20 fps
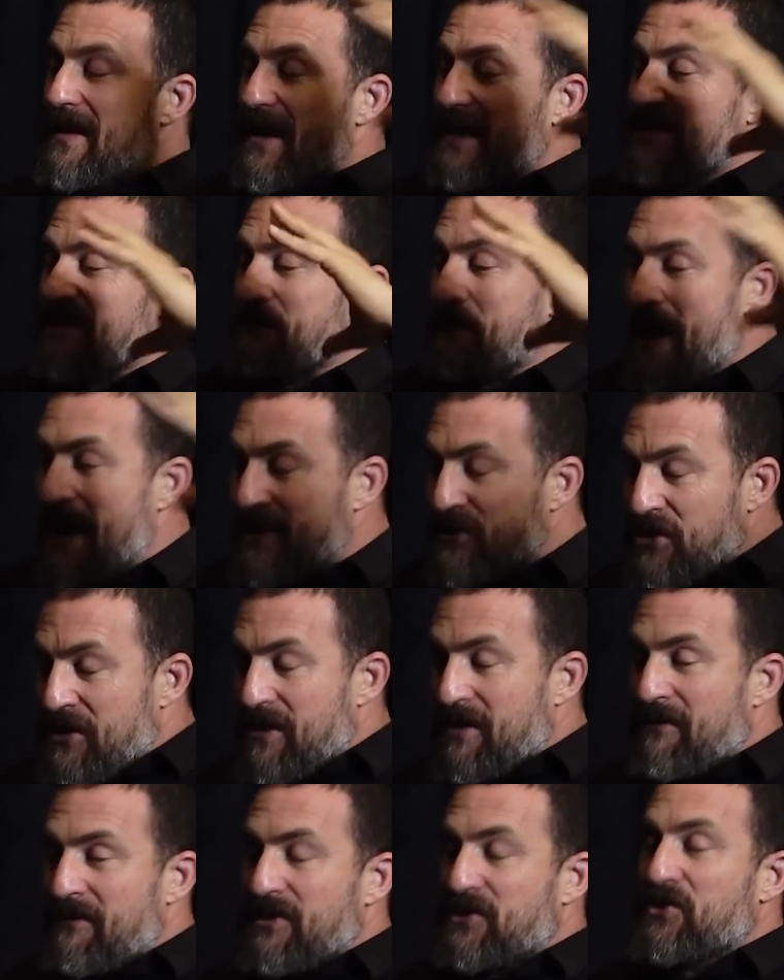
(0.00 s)
Expansion
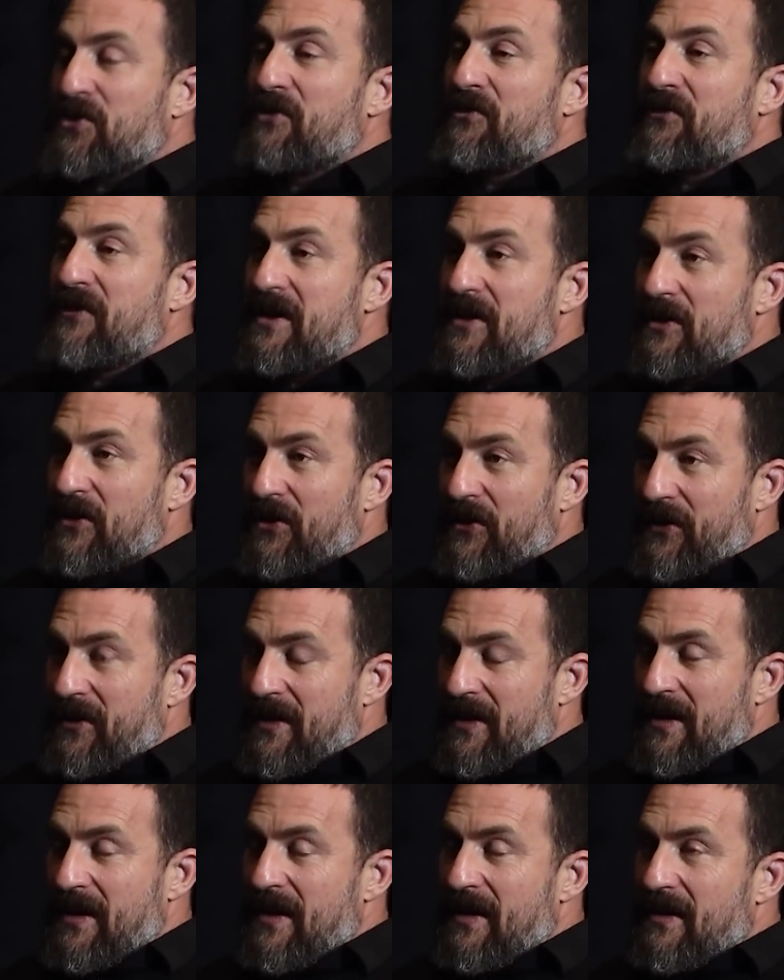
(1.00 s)
of the visual field
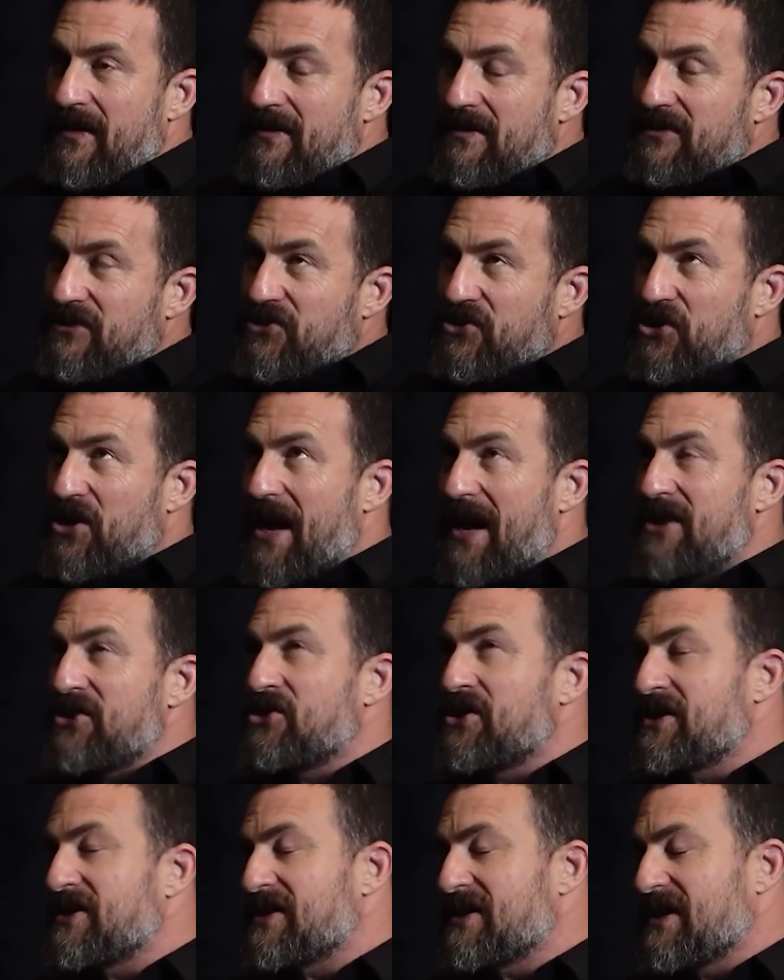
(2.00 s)

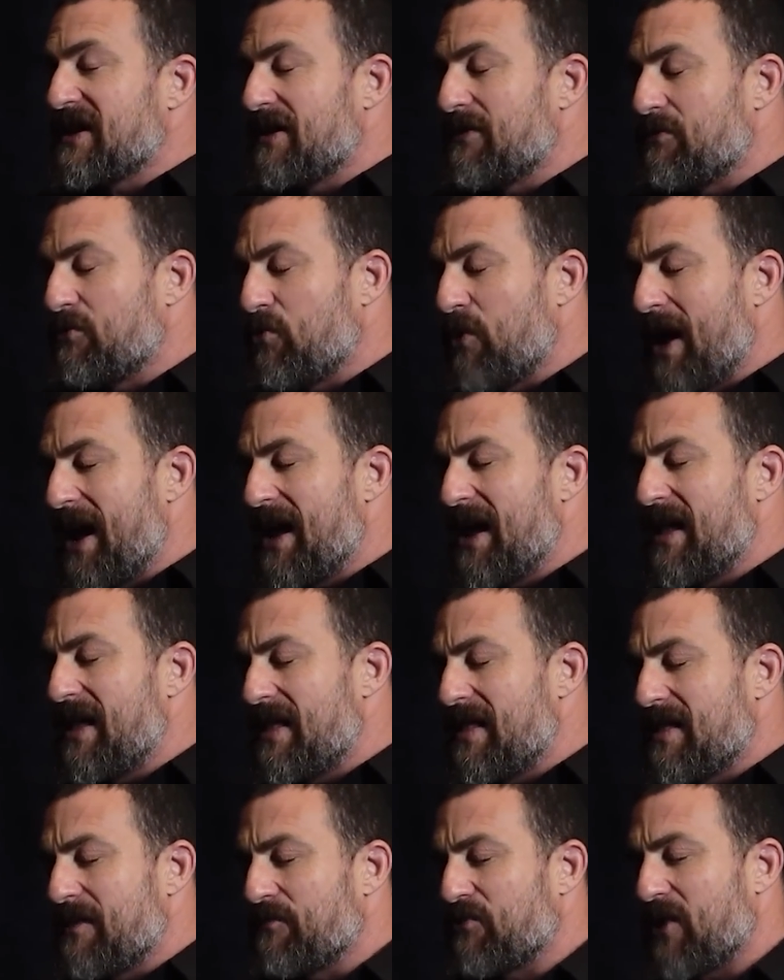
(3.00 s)
changes the
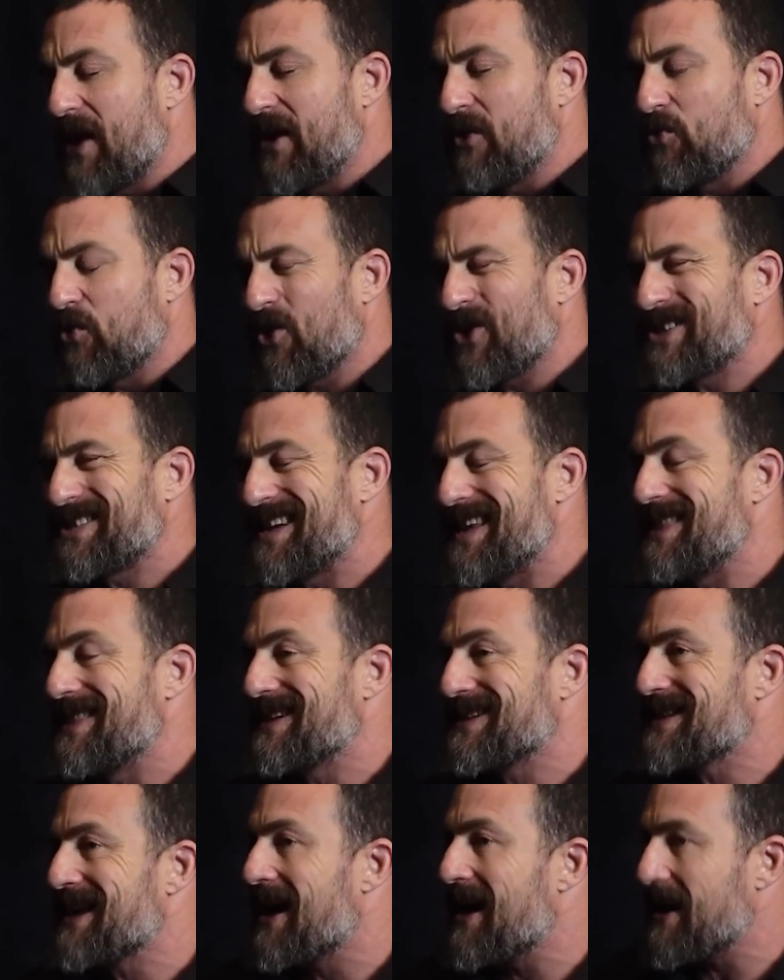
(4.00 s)
way the brain works in
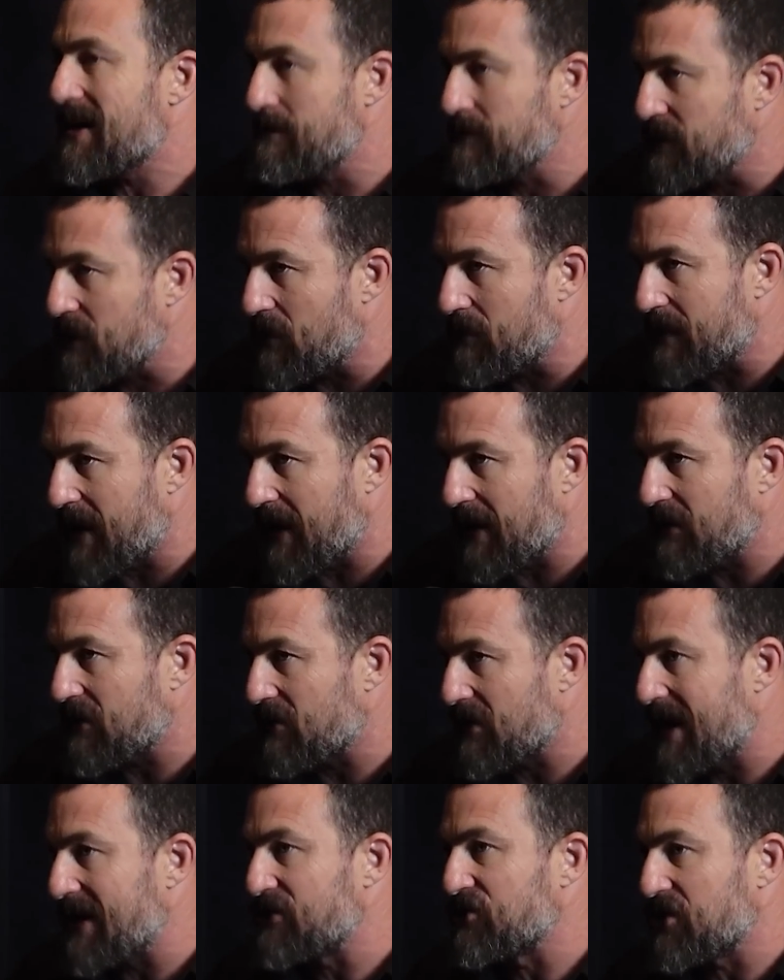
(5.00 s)
the time domain.
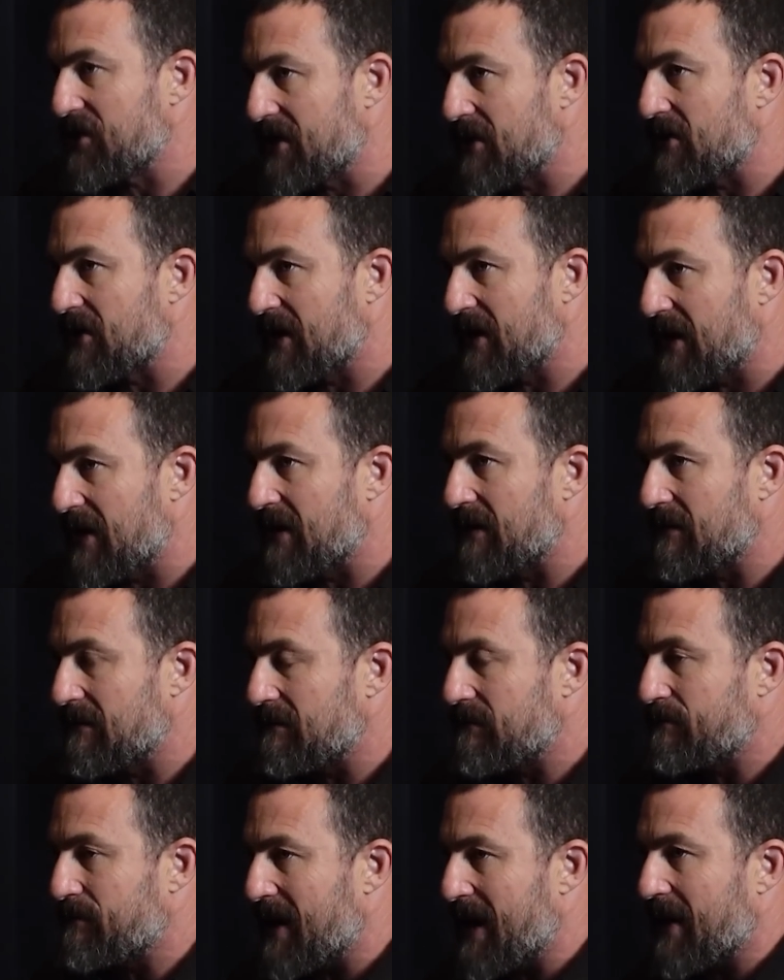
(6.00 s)
Your engineering and
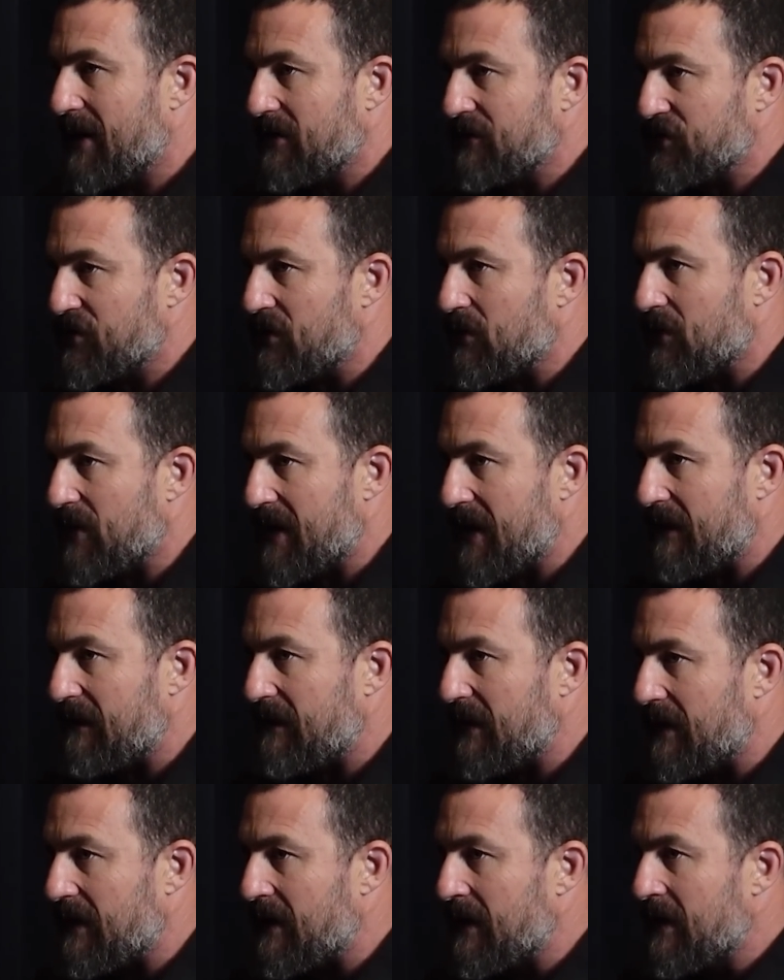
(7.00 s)
biology
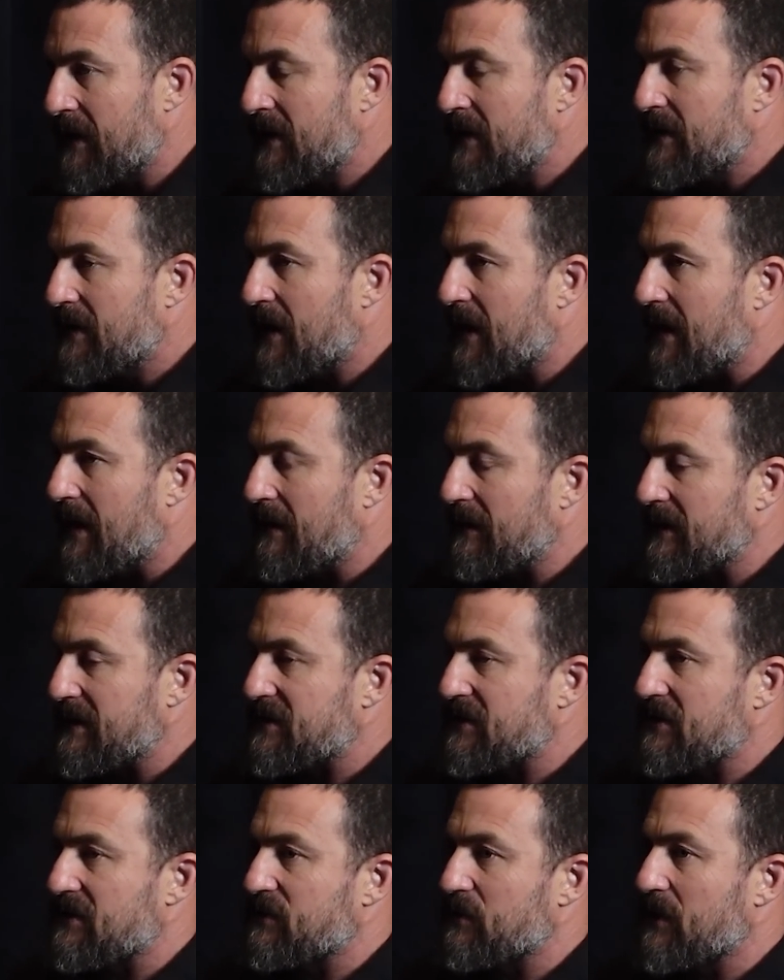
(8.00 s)
oriented
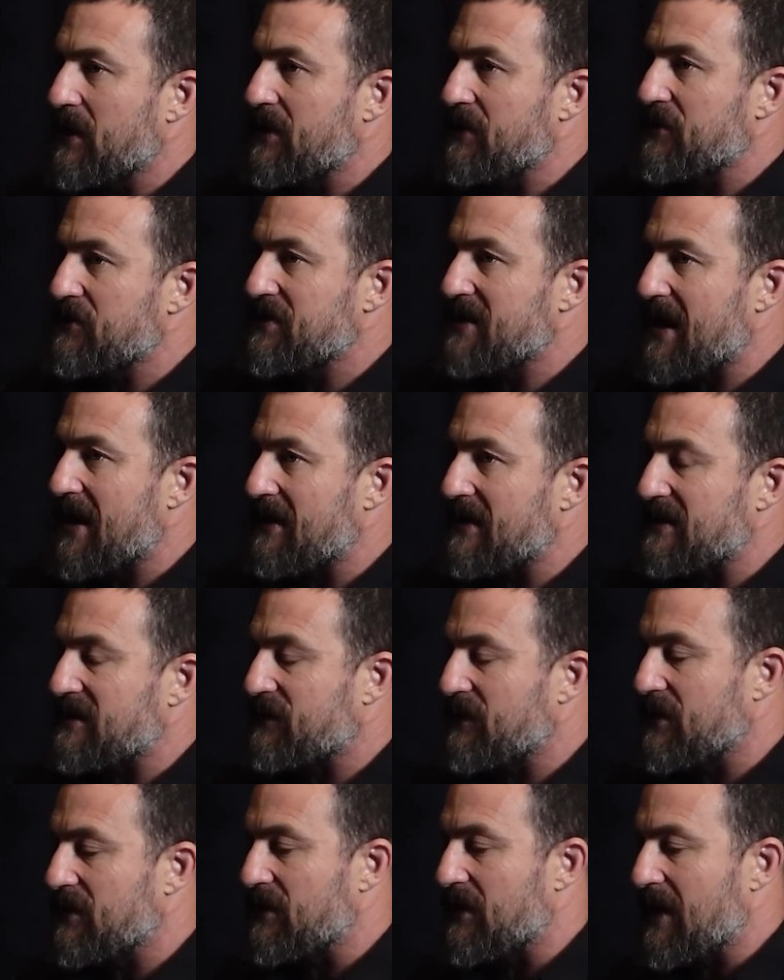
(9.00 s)
listeners will understand this,
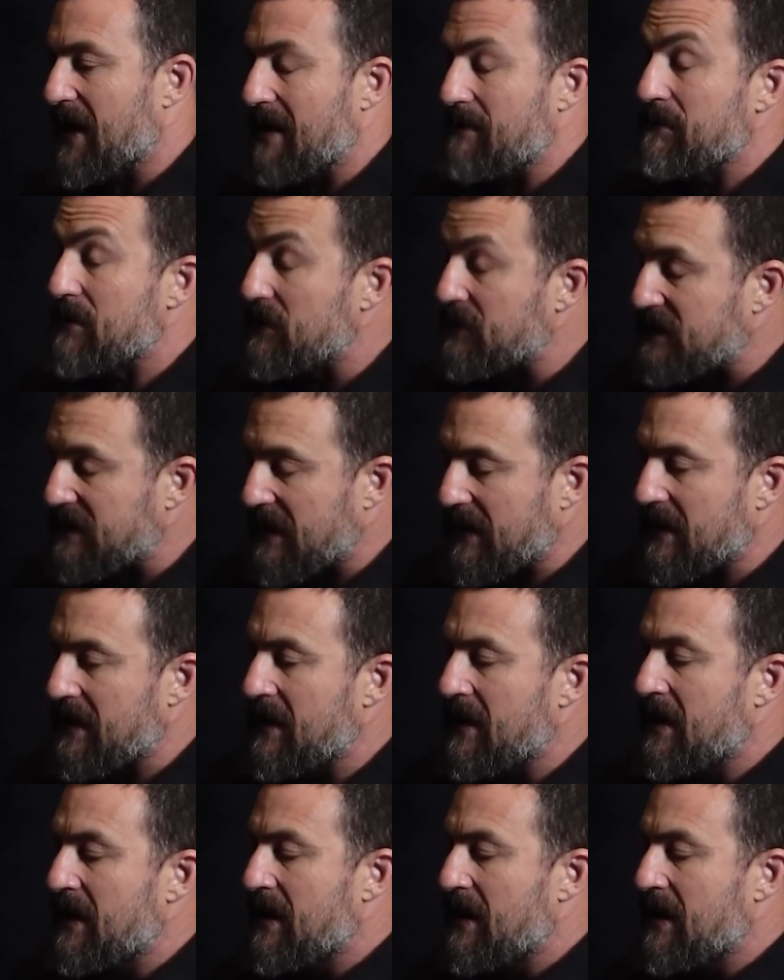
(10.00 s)
and music.